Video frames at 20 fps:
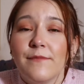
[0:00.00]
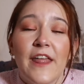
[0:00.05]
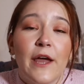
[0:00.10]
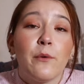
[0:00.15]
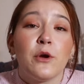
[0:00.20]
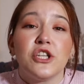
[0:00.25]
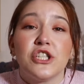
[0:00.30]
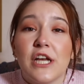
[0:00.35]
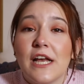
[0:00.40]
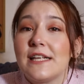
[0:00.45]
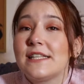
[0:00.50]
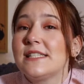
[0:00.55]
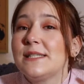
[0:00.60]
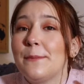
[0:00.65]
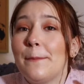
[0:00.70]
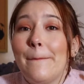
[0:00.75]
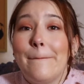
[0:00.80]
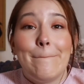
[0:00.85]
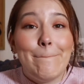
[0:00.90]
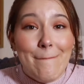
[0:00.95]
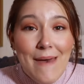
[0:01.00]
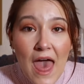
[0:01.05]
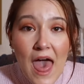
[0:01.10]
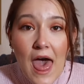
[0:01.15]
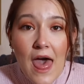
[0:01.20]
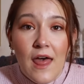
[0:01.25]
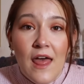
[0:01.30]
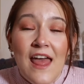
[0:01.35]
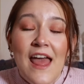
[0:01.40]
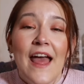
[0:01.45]
They were just
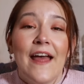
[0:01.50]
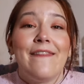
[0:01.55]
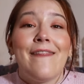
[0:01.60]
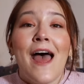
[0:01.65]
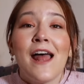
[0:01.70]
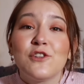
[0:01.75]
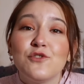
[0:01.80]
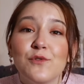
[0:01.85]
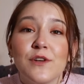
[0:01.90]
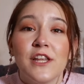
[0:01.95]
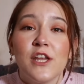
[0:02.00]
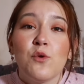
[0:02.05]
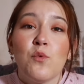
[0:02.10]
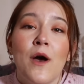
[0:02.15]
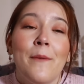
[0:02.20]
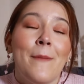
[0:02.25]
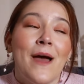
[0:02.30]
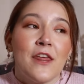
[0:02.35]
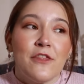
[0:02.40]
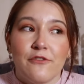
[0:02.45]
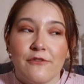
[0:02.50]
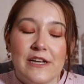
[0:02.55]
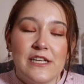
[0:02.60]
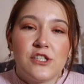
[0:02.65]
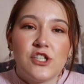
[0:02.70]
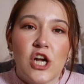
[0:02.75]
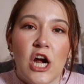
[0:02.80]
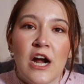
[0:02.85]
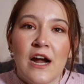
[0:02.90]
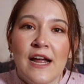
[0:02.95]
meh. And that's really what my three
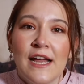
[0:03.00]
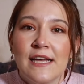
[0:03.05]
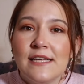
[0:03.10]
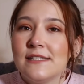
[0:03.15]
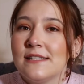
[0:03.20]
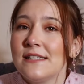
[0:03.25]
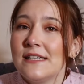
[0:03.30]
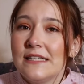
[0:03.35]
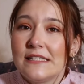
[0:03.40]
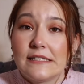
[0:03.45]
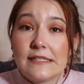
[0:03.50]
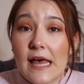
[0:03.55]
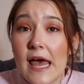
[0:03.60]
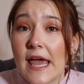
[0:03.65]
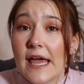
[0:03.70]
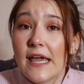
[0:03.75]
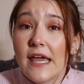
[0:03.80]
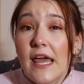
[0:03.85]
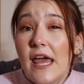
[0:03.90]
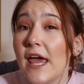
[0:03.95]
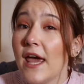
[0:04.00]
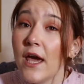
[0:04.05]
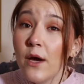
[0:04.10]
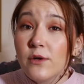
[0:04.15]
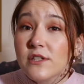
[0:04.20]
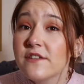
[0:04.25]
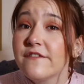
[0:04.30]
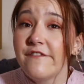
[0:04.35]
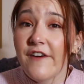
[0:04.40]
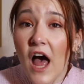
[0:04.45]
star is. It's like, it
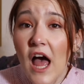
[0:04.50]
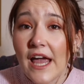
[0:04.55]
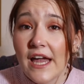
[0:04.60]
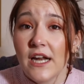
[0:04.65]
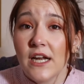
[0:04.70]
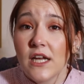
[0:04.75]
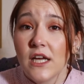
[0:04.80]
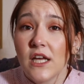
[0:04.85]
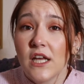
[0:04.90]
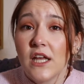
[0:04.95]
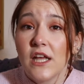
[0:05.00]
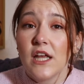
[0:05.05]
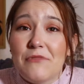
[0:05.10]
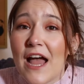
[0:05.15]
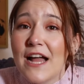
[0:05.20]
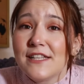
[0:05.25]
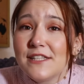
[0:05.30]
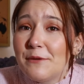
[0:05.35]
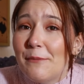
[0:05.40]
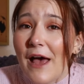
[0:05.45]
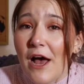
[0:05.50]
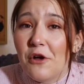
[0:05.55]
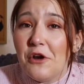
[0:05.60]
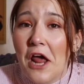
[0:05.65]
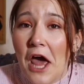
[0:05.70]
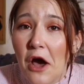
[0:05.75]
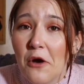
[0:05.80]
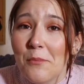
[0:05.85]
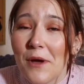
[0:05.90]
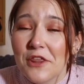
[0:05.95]
was fine. That's about
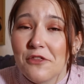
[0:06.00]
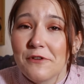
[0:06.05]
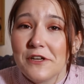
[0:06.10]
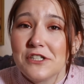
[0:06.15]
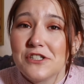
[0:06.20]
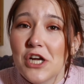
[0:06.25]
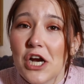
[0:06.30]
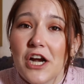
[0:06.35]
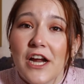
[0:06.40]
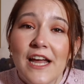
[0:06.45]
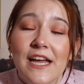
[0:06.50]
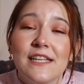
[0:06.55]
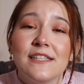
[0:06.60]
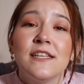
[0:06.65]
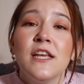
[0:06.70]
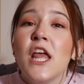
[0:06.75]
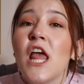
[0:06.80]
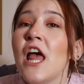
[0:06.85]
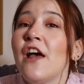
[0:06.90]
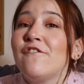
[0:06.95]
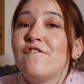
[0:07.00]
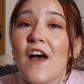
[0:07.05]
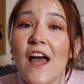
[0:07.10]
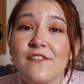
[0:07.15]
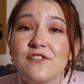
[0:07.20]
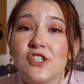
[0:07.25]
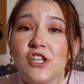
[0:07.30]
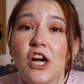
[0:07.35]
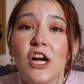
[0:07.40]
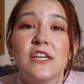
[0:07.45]
how my three star is.
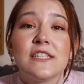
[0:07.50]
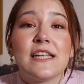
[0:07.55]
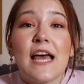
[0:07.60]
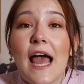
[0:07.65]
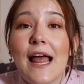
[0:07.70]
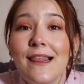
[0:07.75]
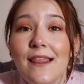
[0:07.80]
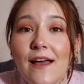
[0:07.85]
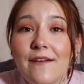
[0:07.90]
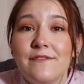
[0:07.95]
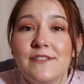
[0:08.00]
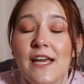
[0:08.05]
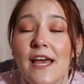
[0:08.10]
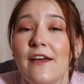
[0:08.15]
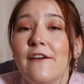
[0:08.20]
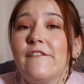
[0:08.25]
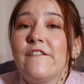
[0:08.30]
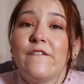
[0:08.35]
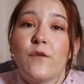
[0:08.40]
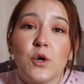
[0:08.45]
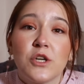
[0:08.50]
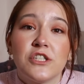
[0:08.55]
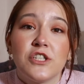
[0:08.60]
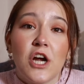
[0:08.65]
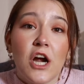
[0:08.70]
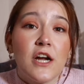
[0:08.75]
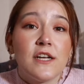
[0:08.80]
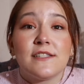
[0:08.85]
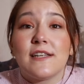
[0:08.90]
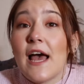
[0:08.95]
Five stars, I loved it. Four
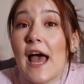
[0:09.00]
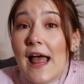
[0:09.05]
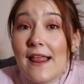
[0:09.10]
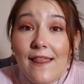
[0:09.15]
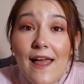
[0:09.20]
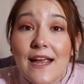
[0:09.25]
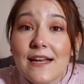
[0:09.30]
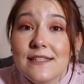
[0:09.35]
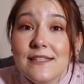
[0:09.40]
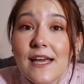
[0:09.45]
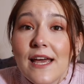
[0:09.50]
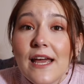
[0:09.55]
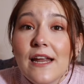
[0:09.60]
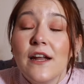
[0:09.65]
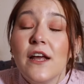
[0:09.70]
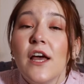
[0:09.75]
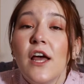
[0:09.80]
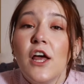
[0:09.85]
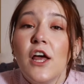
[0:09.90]
stars, I liked it.